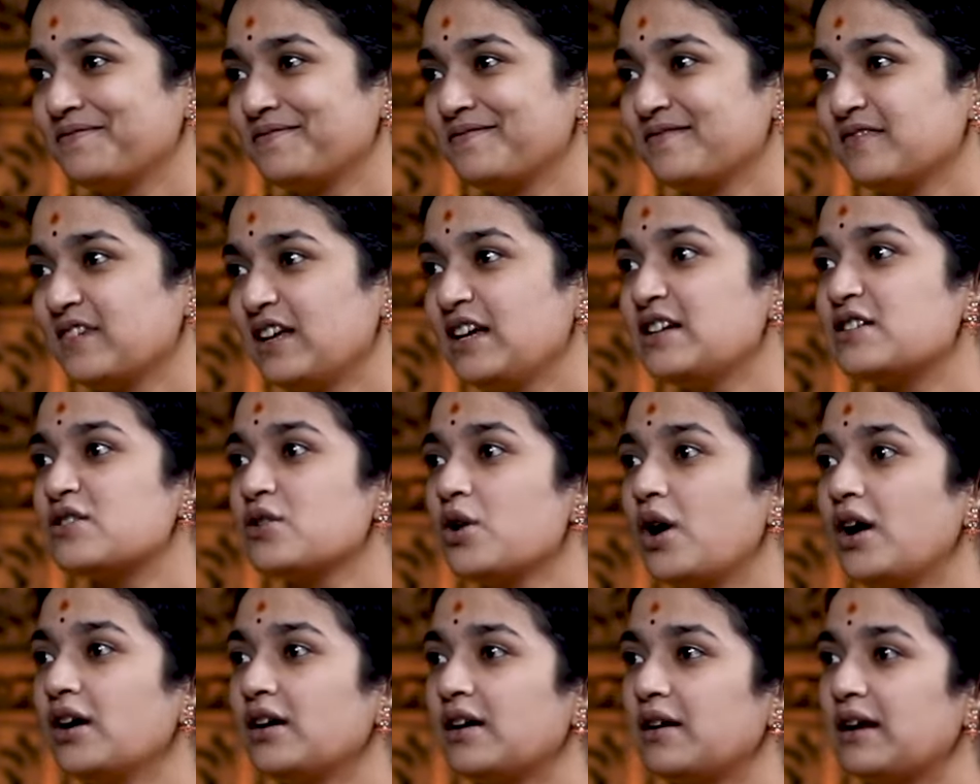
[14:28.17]
It's
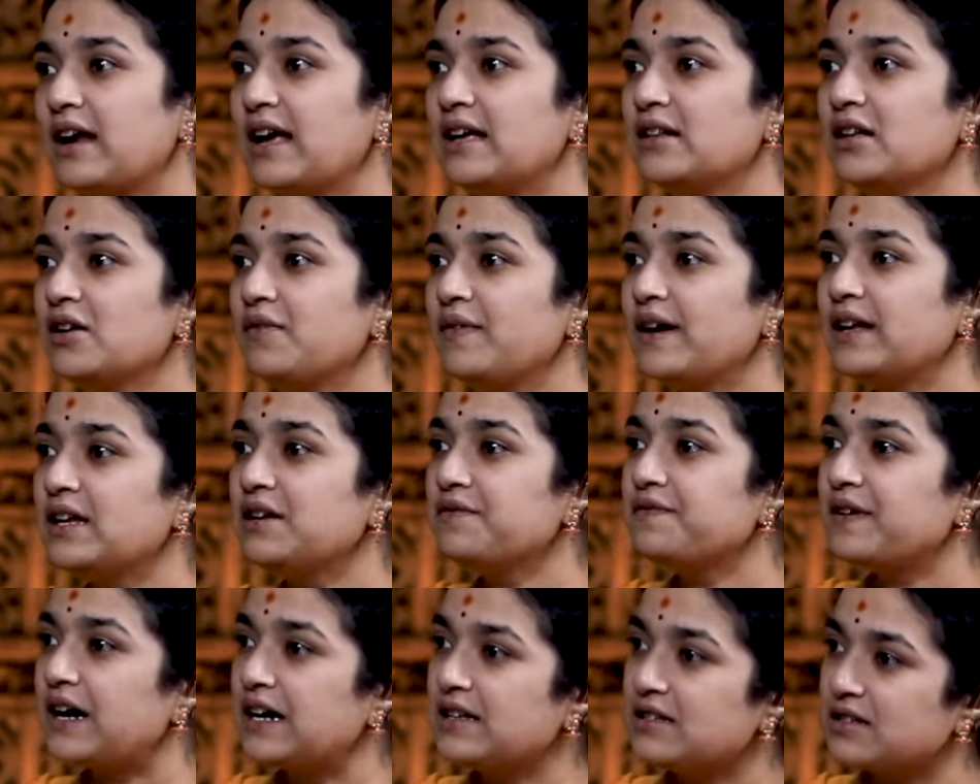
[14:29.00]
not neither very
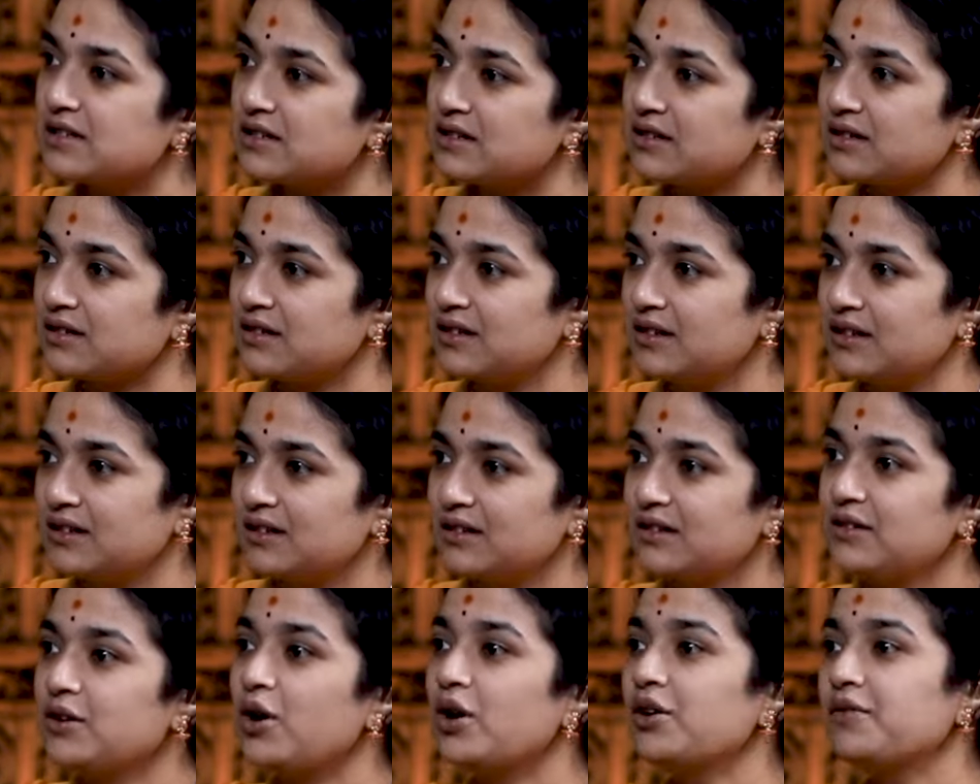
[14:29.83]
fast
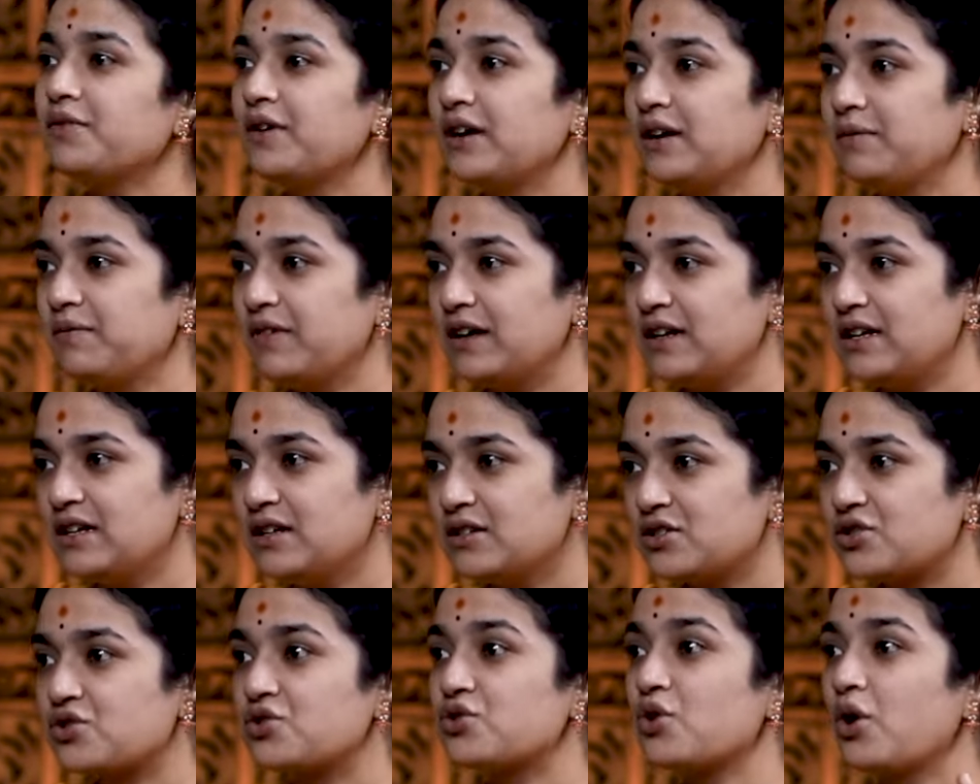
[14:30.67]
nor very, very
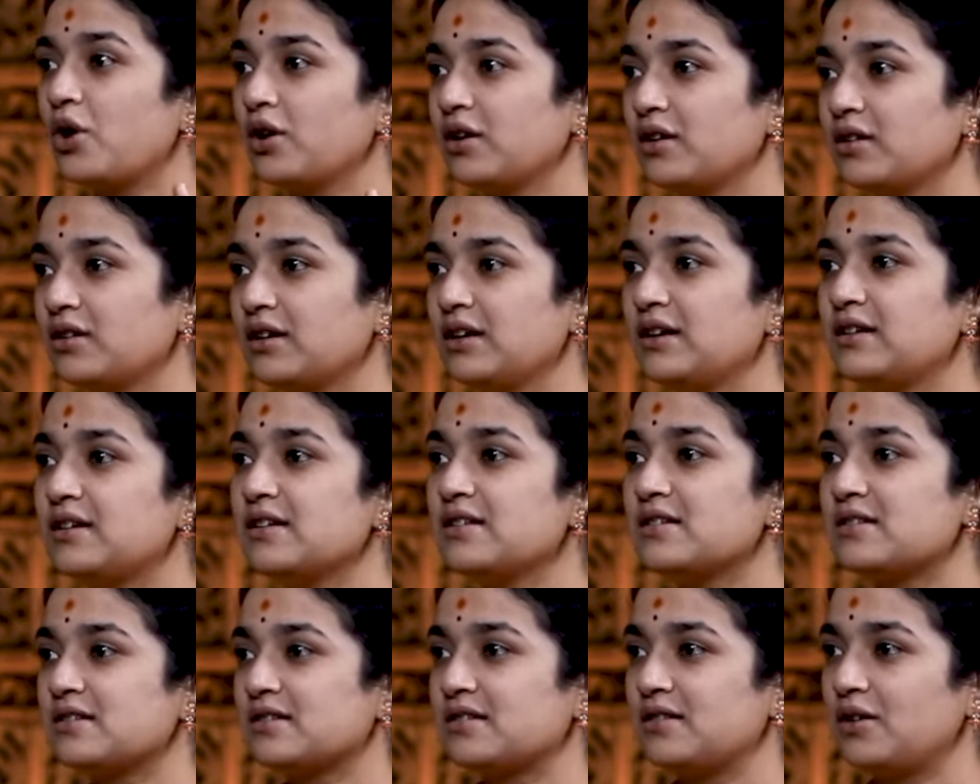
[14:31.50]
strong. It
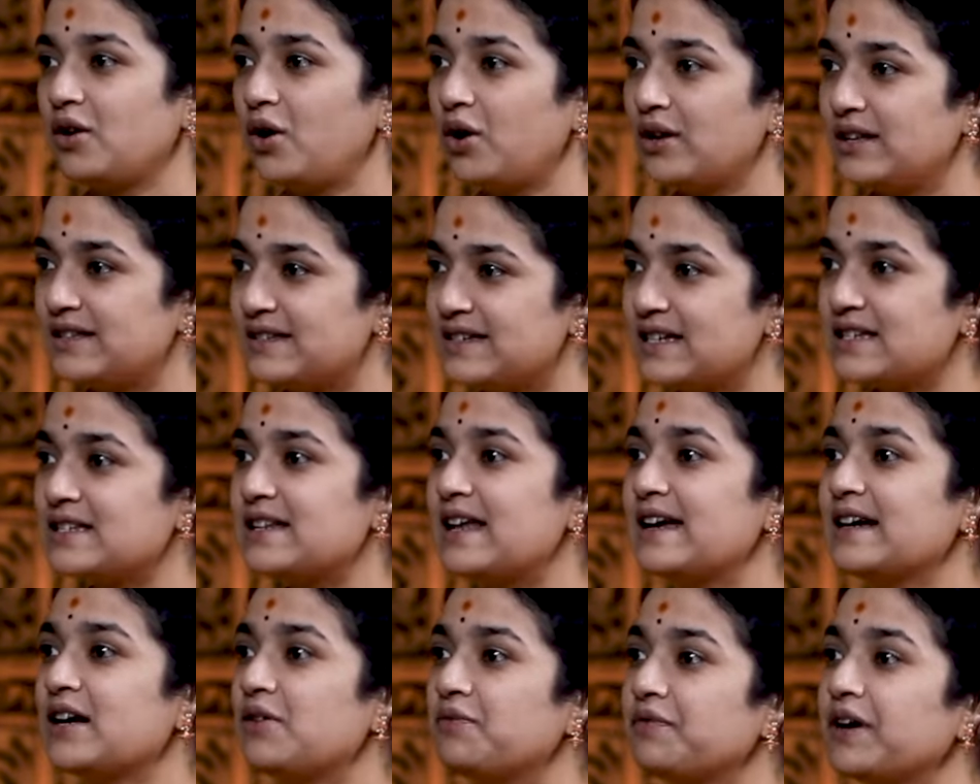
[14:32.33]
is just
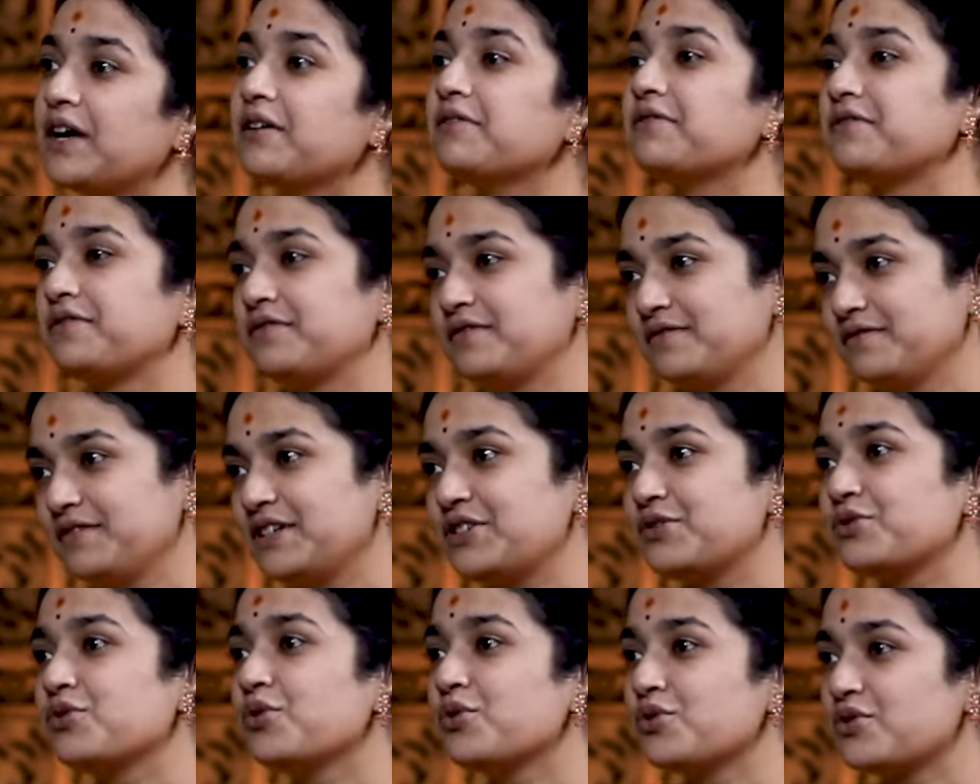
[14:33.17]
like a wave
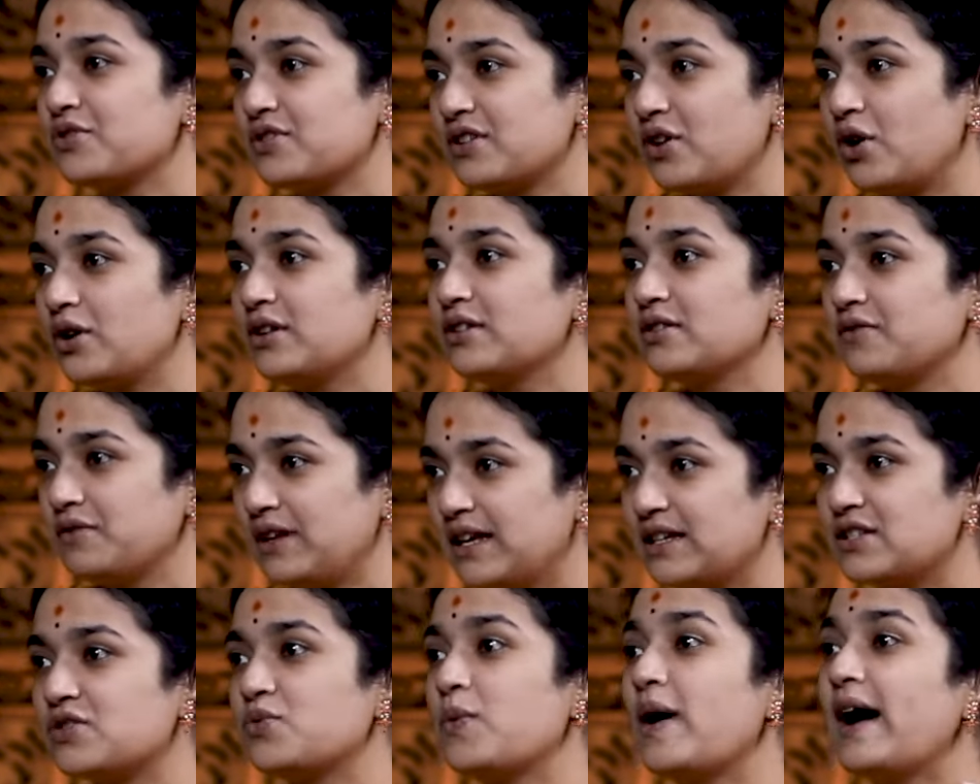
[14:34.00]
which goes on,
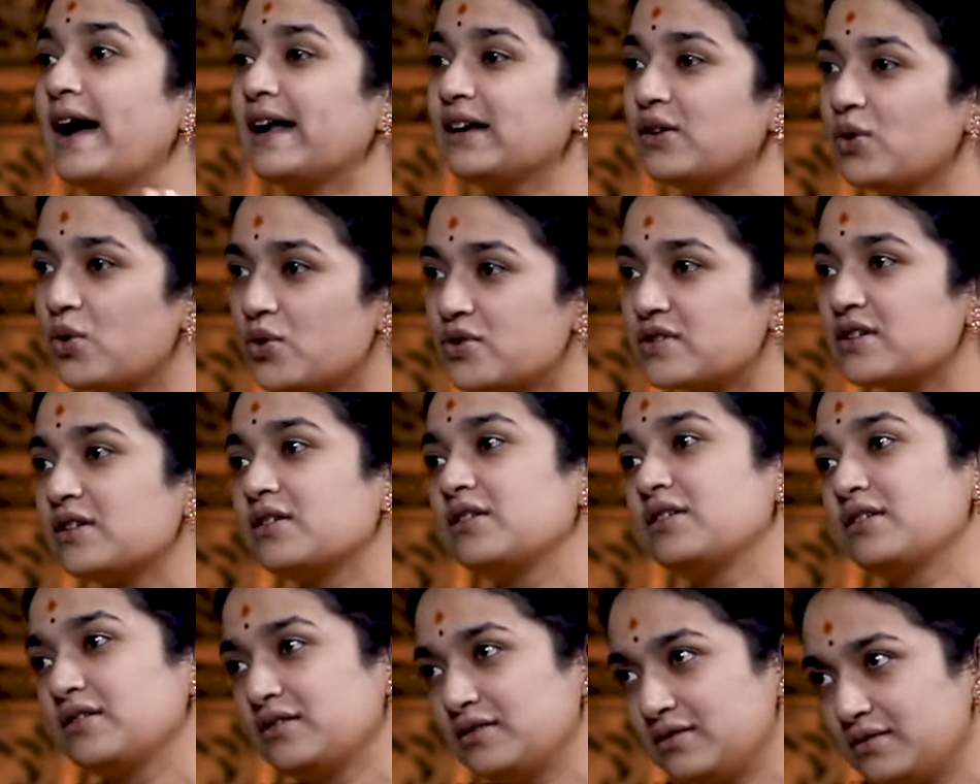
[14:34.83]
like swan goes on
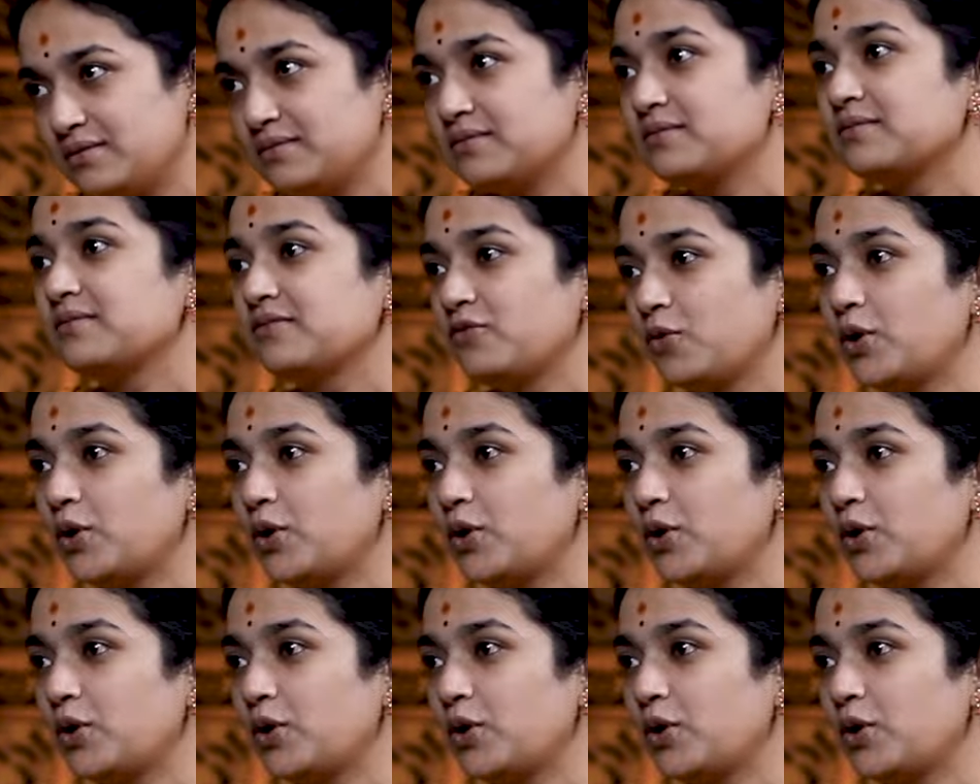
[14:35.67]
a water.